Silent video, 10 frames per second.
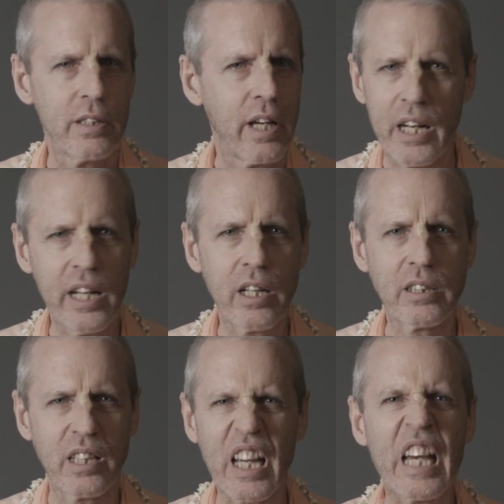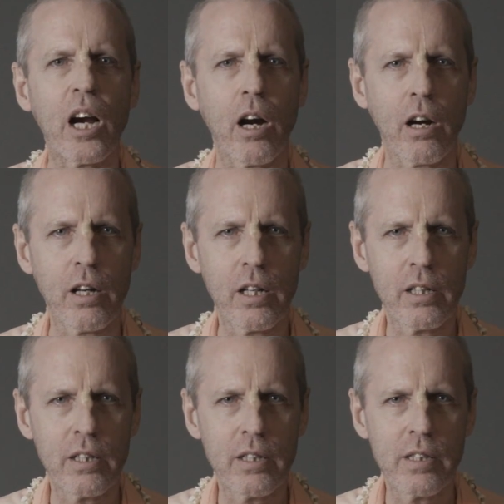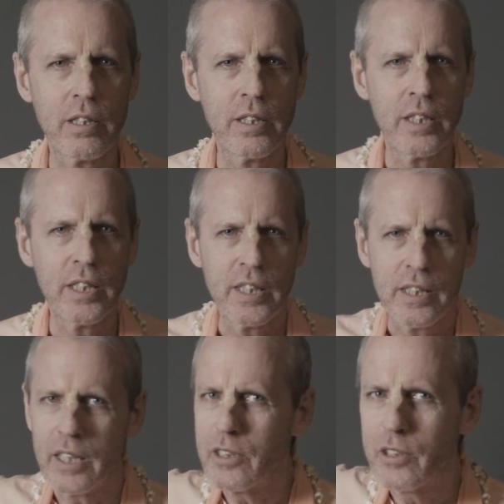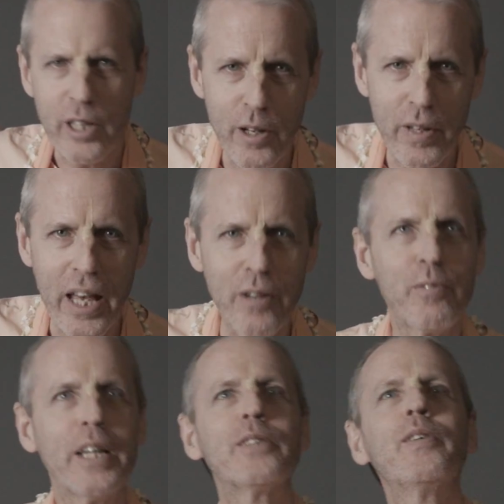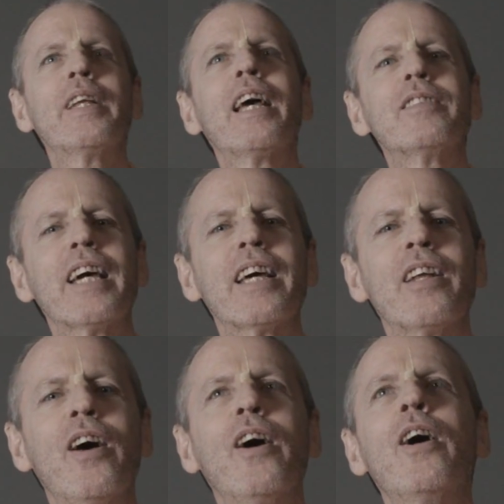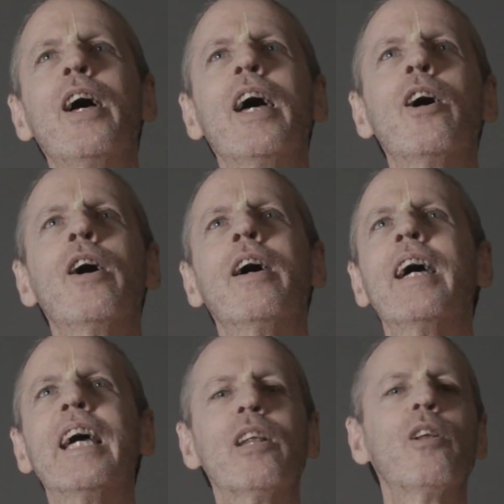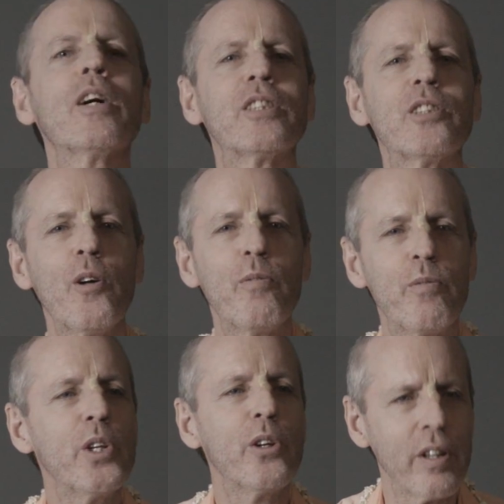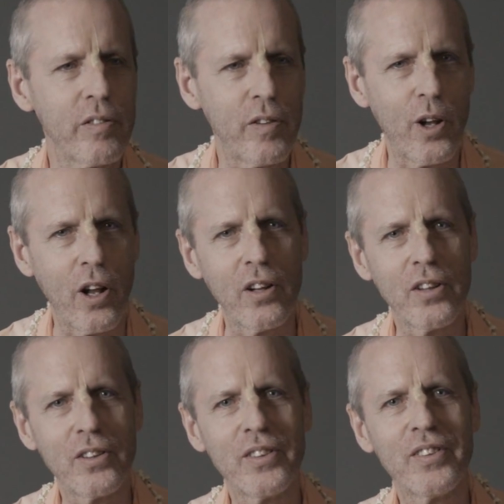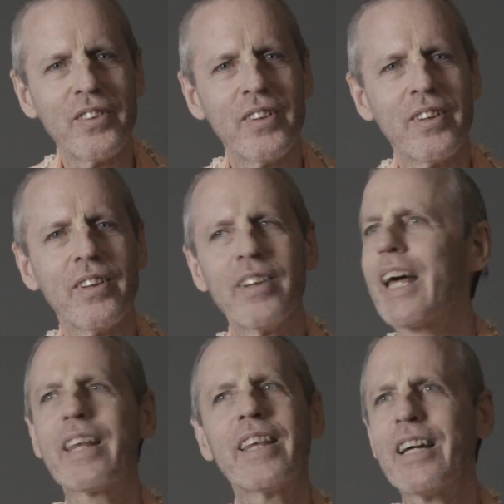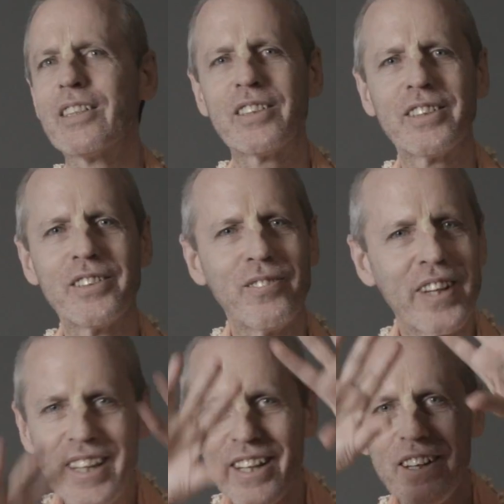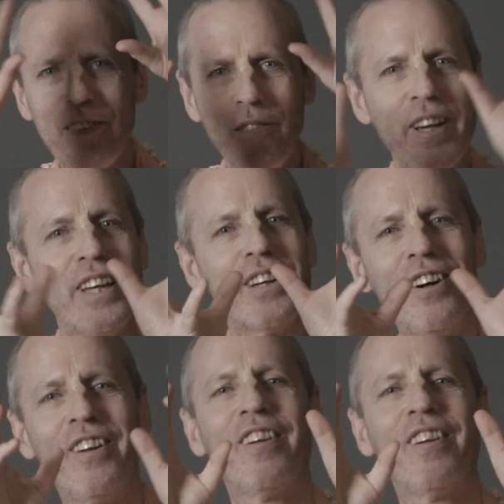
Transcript: and he doesn't care. And he's coming, and Bhishma Dev saying, he looks so beautiful like this with the wheel.